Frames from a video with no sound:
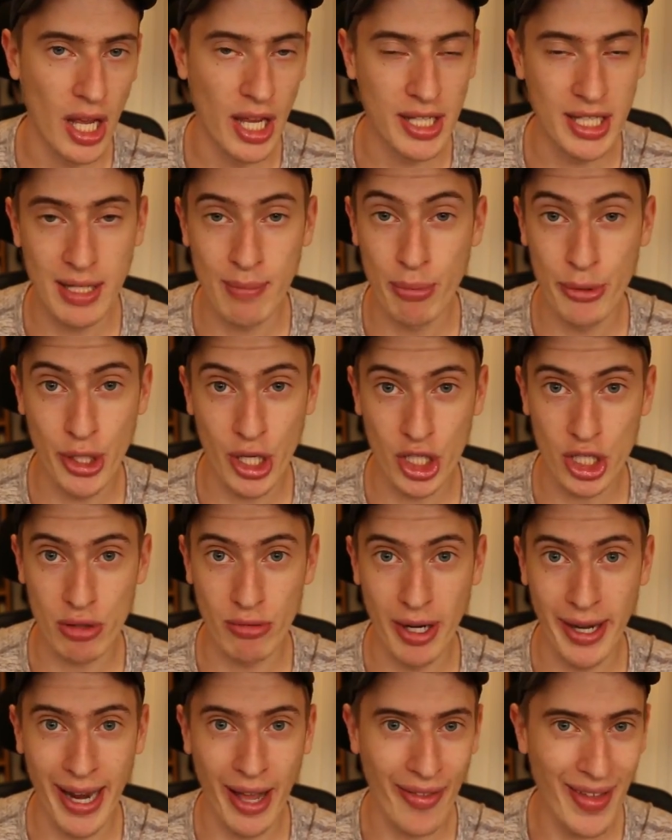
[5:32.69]
It's in
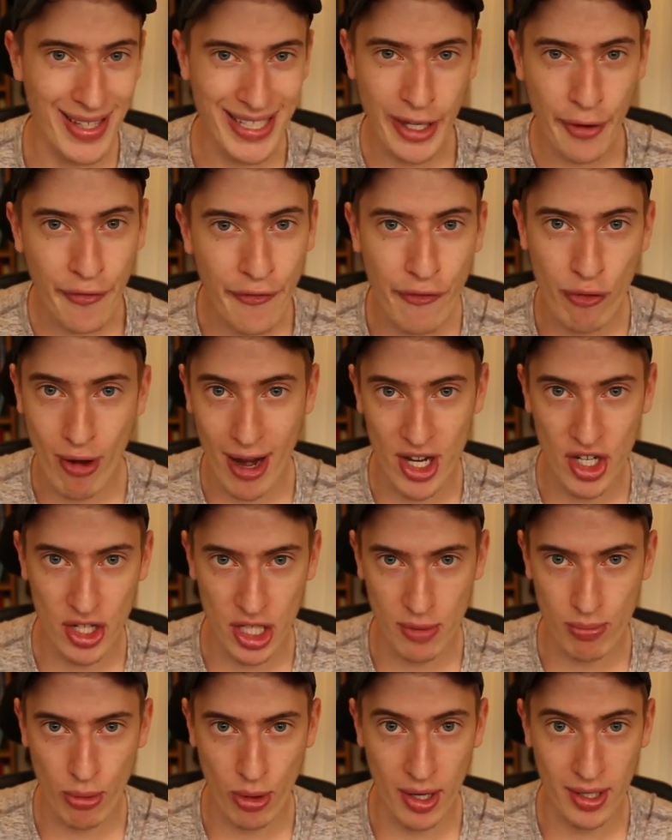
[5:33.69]
production right now. That's how
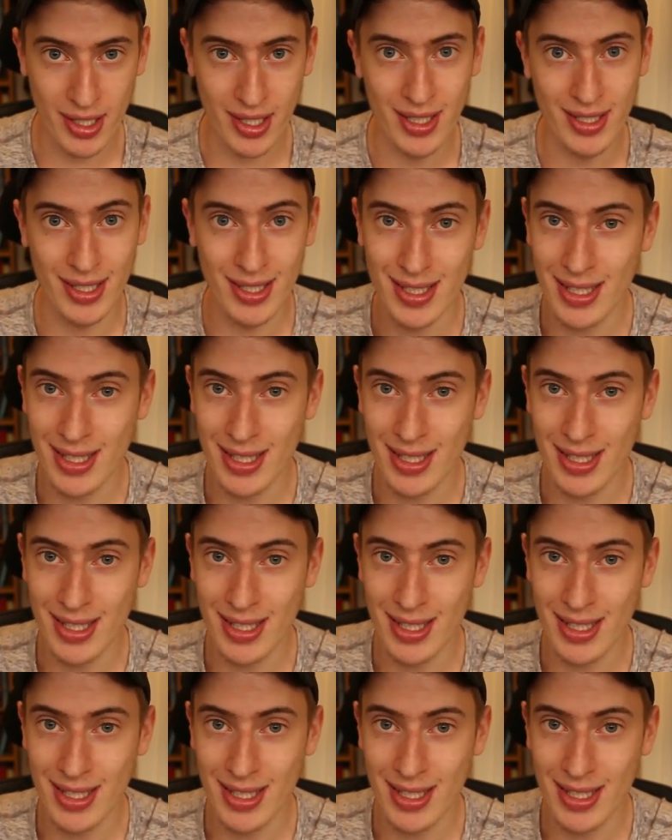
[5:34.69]
fresh this product is.